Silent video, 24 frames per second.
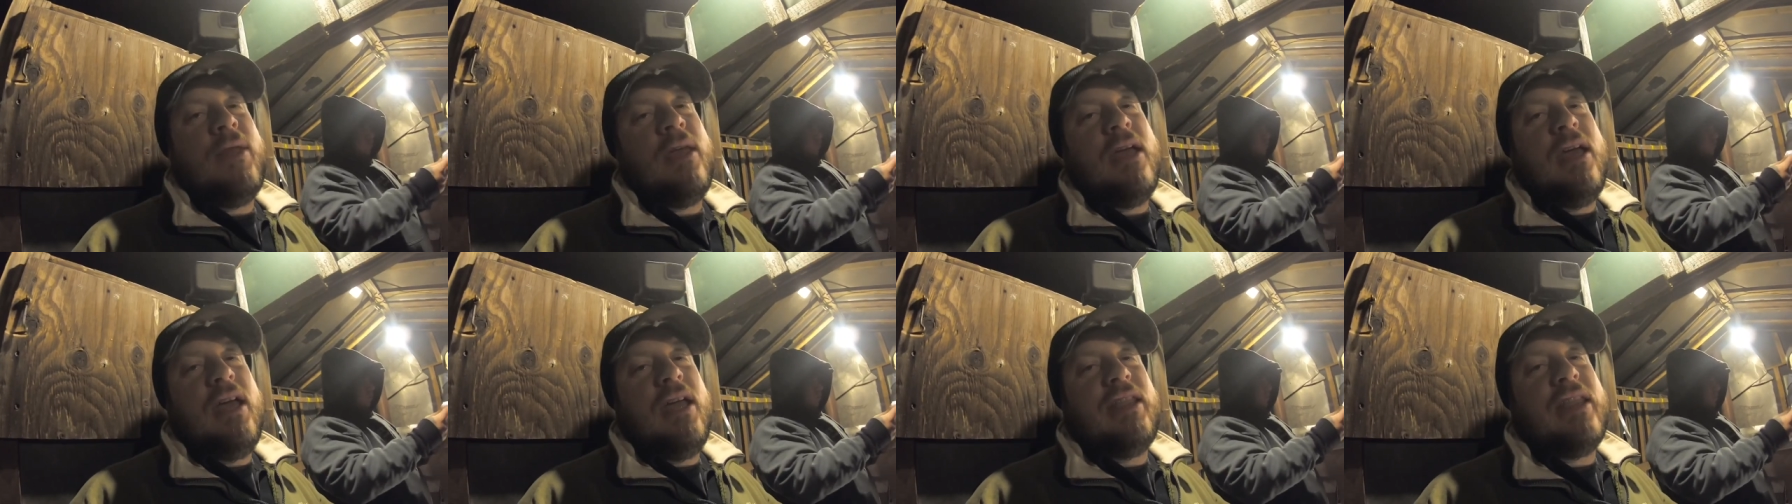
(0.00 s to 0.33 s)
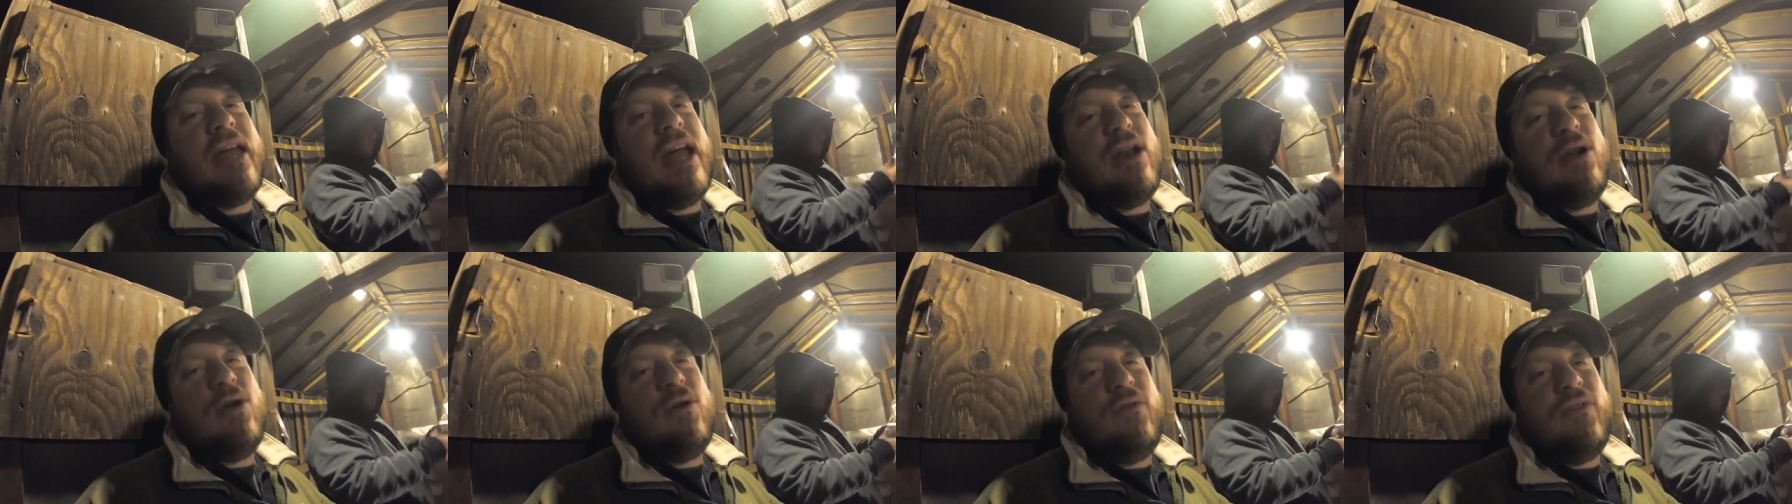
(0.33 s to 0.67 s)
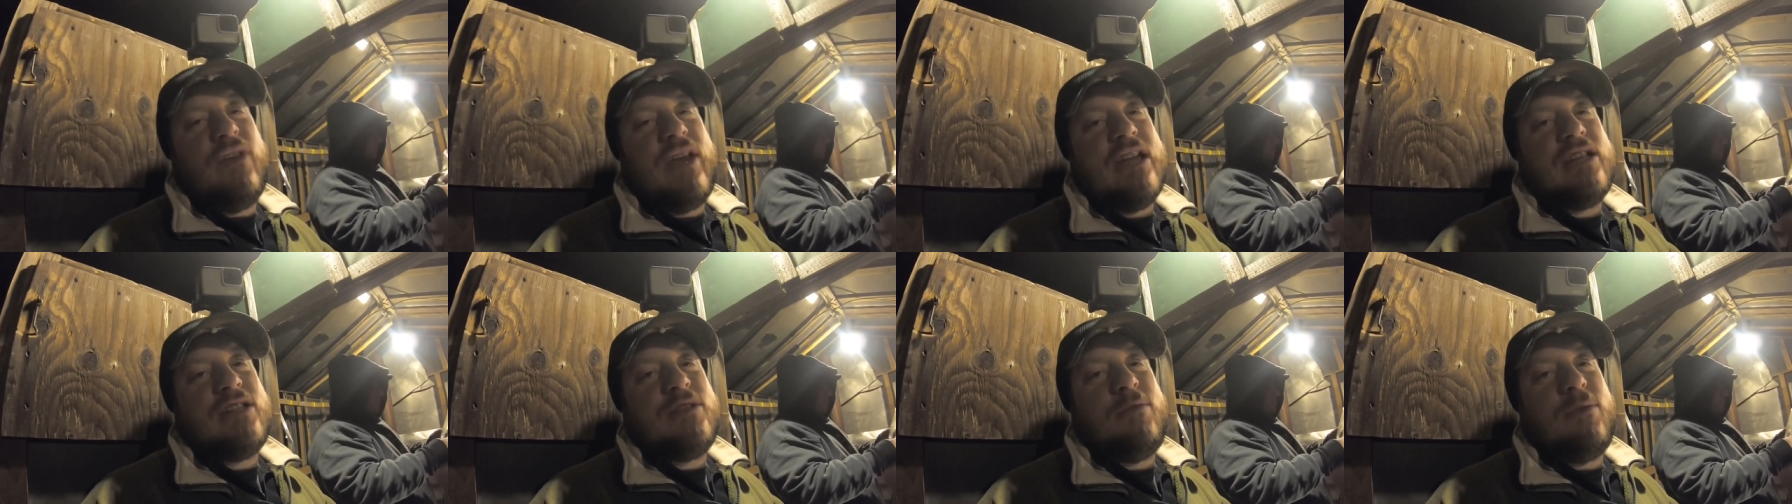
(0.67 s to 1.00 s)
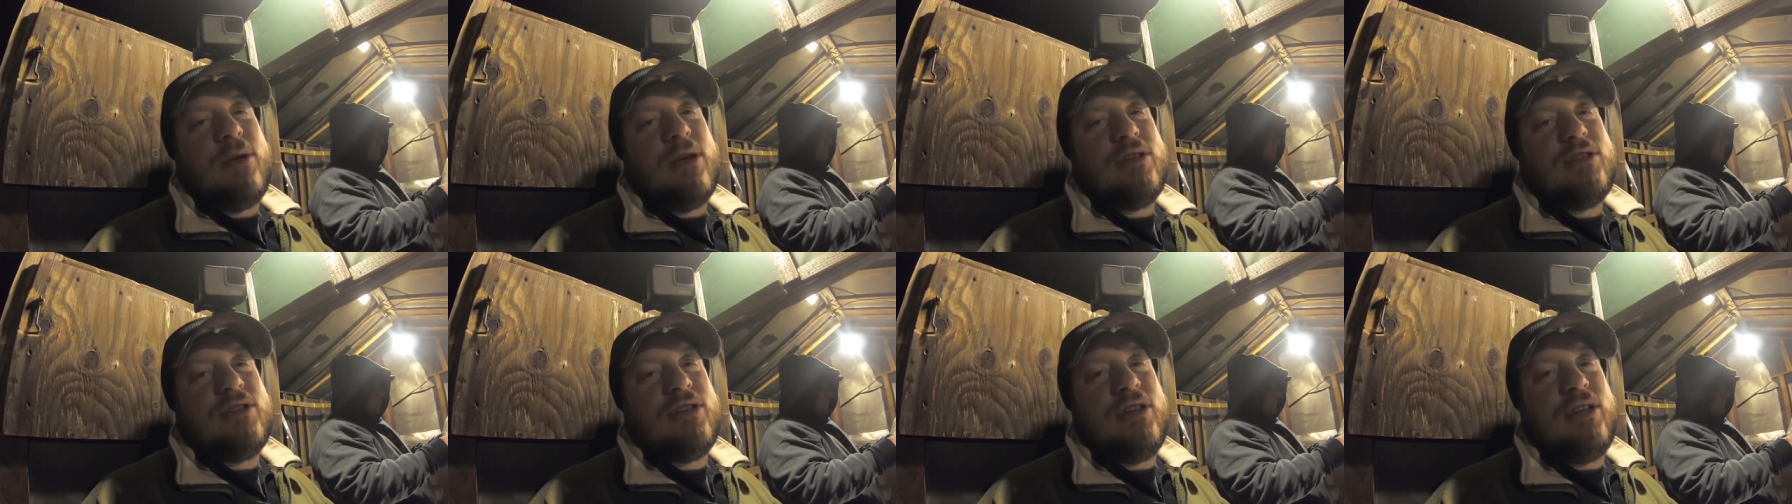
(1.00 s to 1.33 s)
Hit that notification
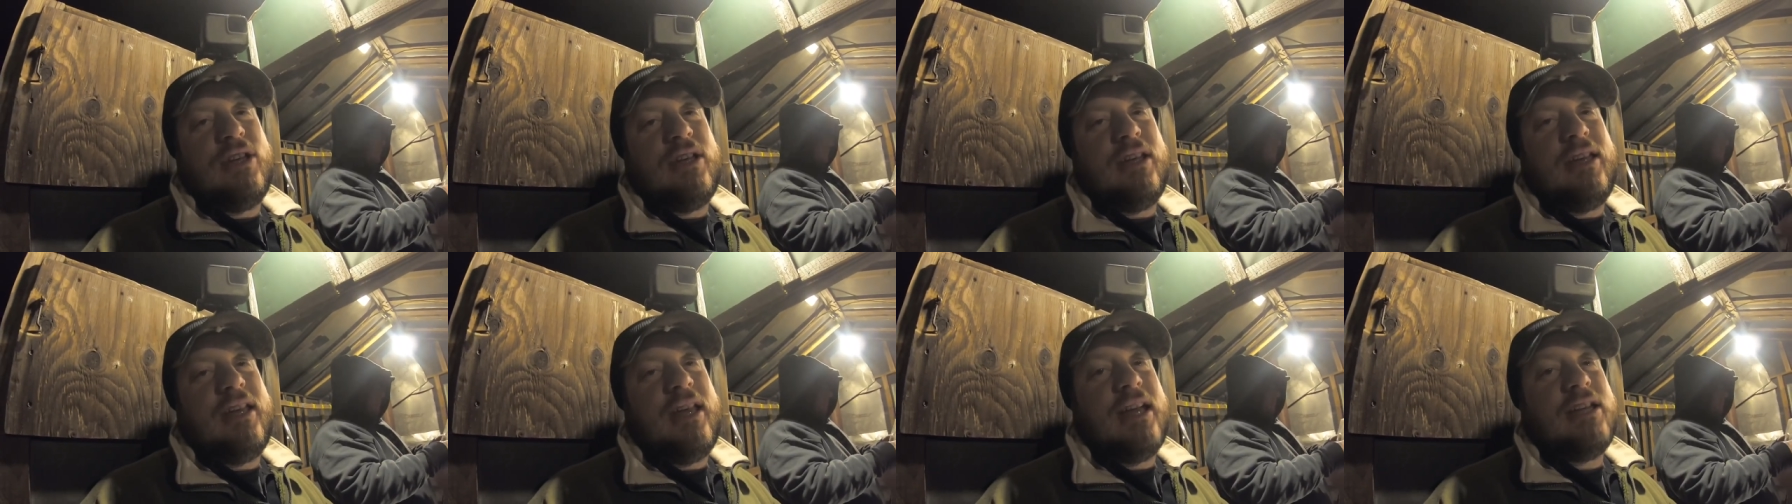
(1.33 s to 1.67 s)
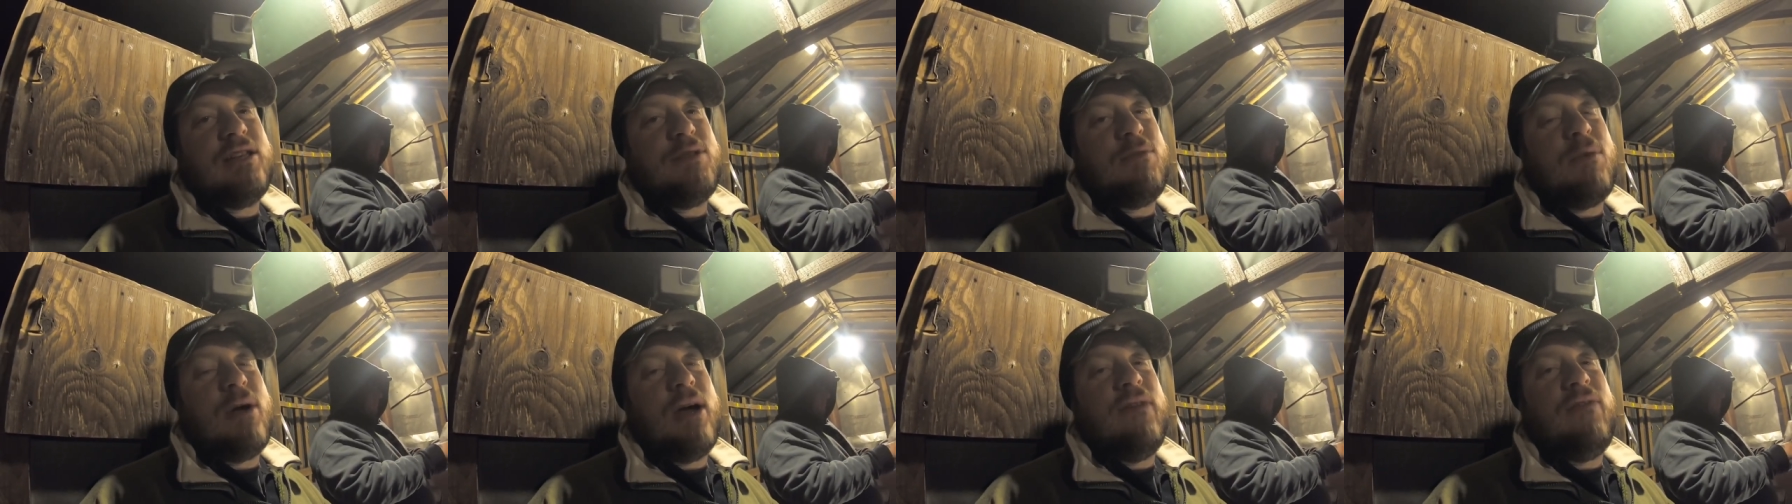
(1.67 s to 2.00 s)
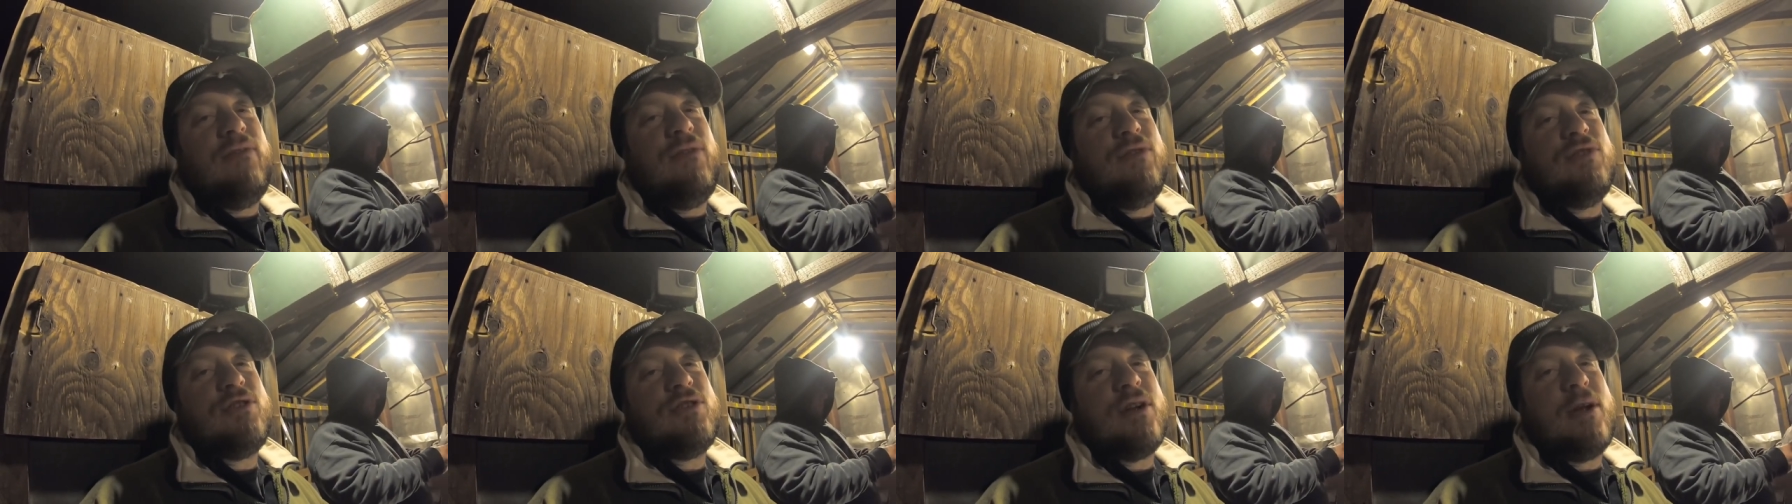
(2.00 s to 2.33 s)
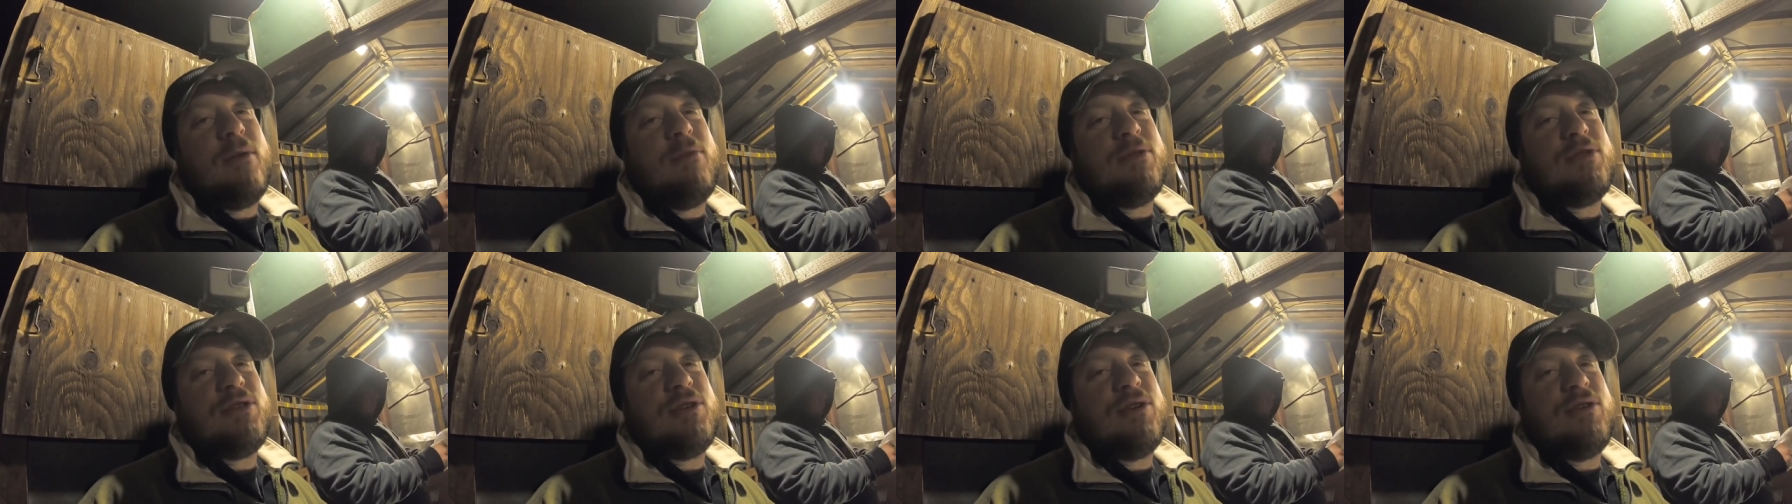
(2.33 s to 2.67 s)
bell so you can catch my future
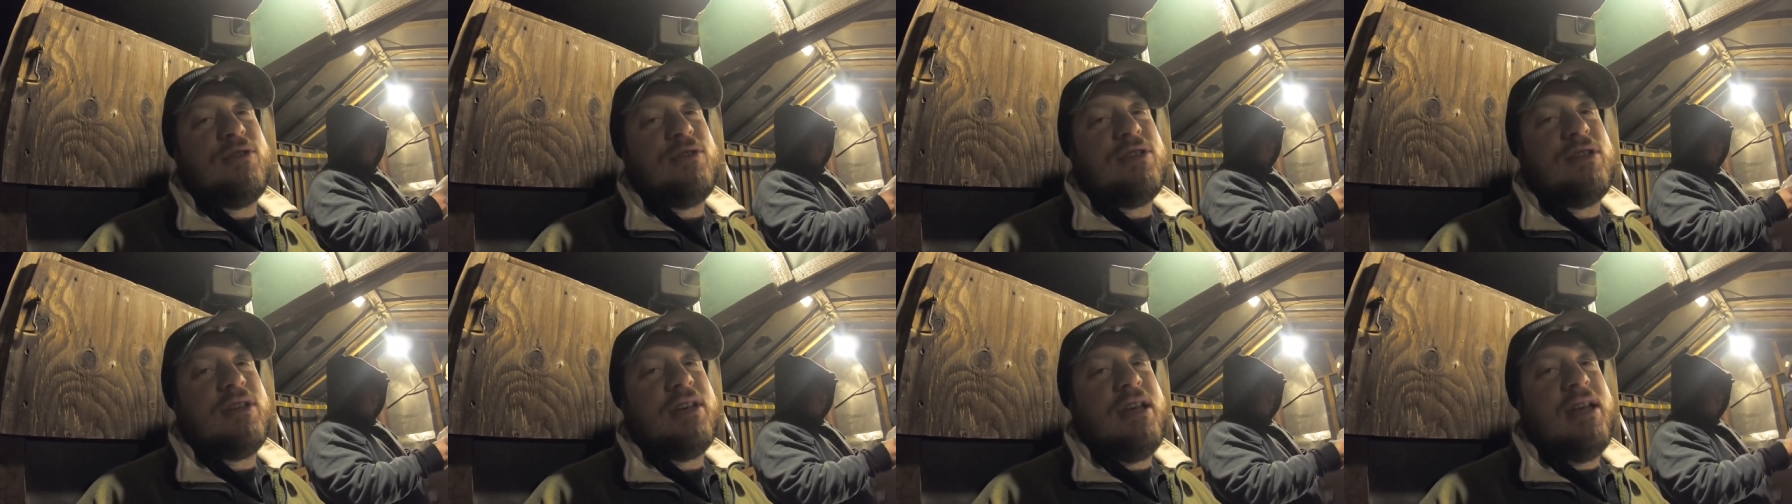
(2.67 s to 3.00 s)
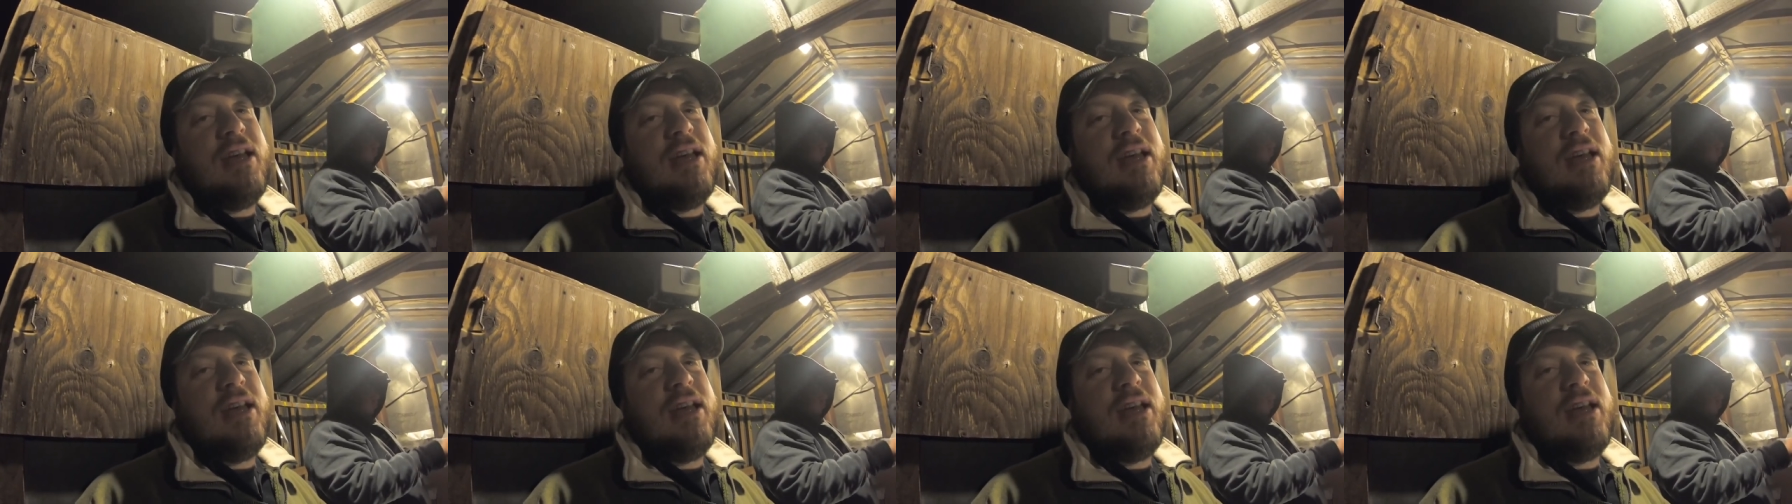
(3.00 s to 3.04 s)
episodes.